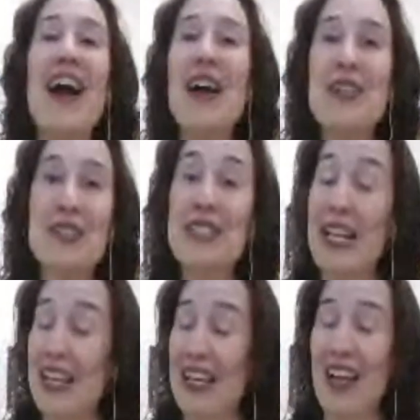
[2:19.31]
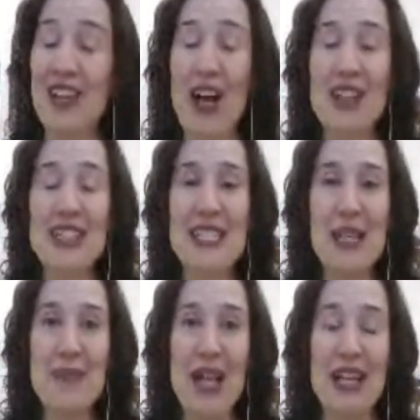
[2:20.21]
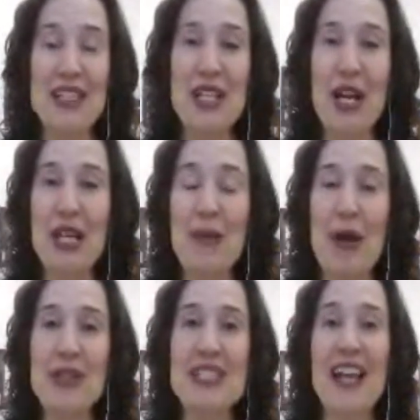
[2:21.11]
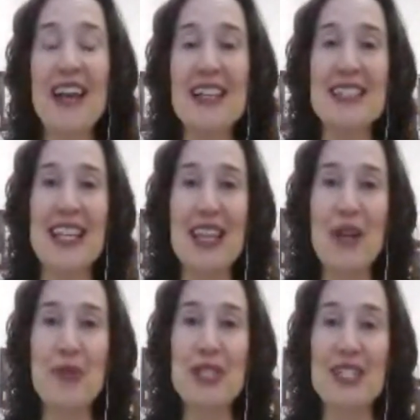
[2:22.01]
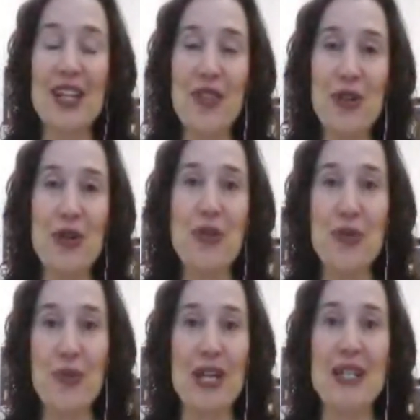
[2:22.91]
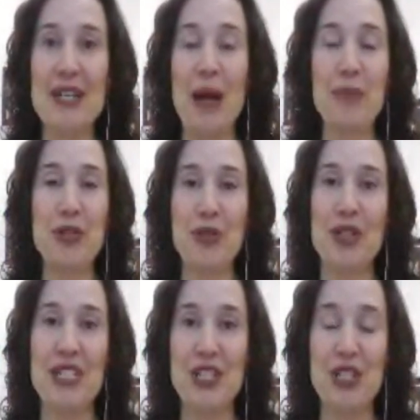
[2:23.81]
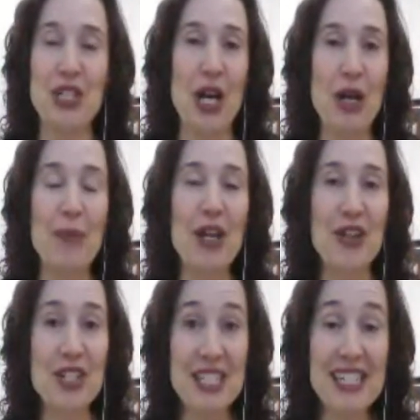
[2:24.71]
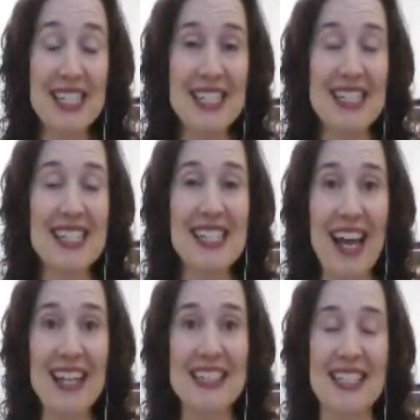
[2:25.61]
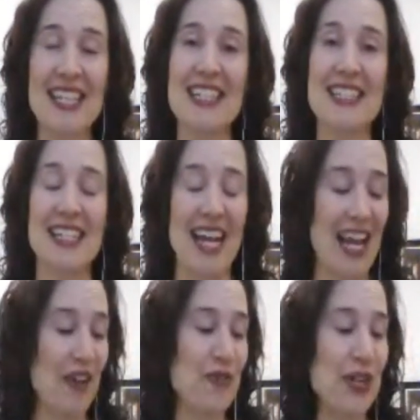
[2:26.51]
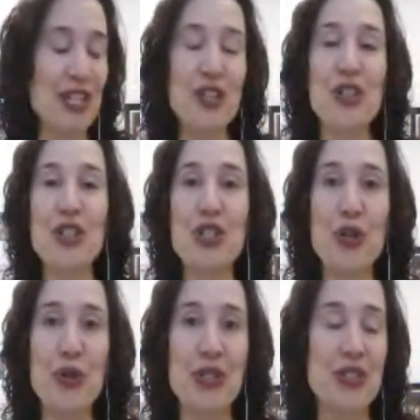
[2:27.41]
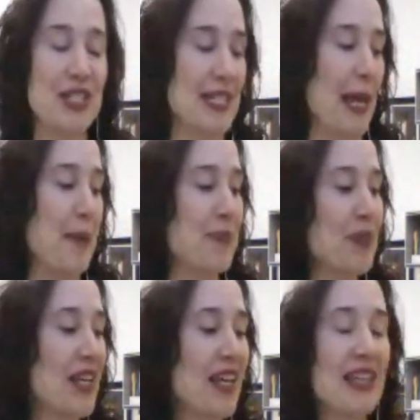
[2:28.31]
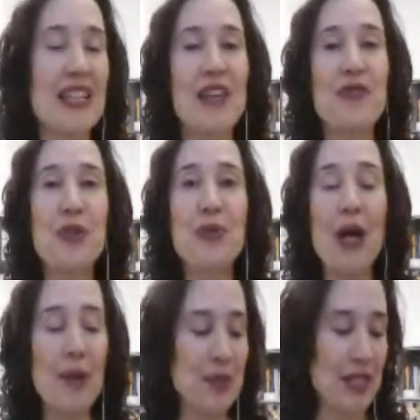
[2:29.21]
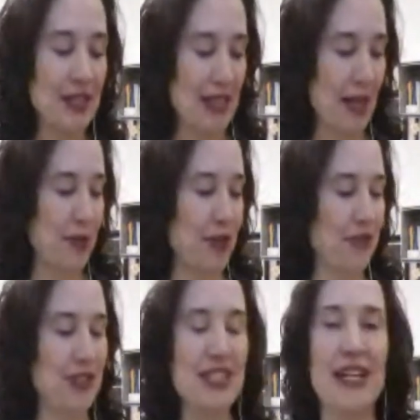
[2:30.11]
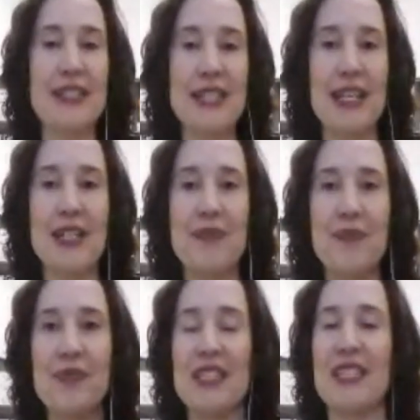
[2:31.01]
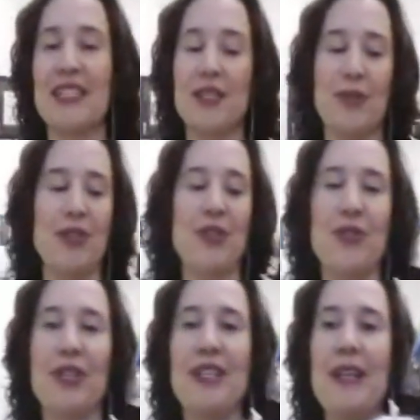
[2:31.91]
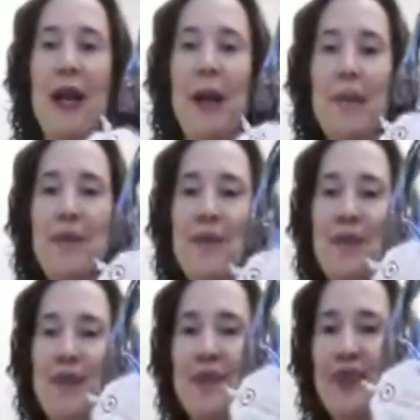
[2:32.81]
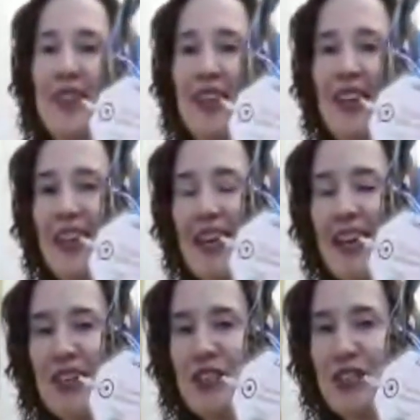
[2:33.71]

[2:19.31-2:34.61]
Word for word: Uh, along the same lines, talking about science, I thought it was another great opportunity to talk about our citizen science kits. And I have one here to show you today. If you come to the library for a science kit, this is what you're going to get. Wow.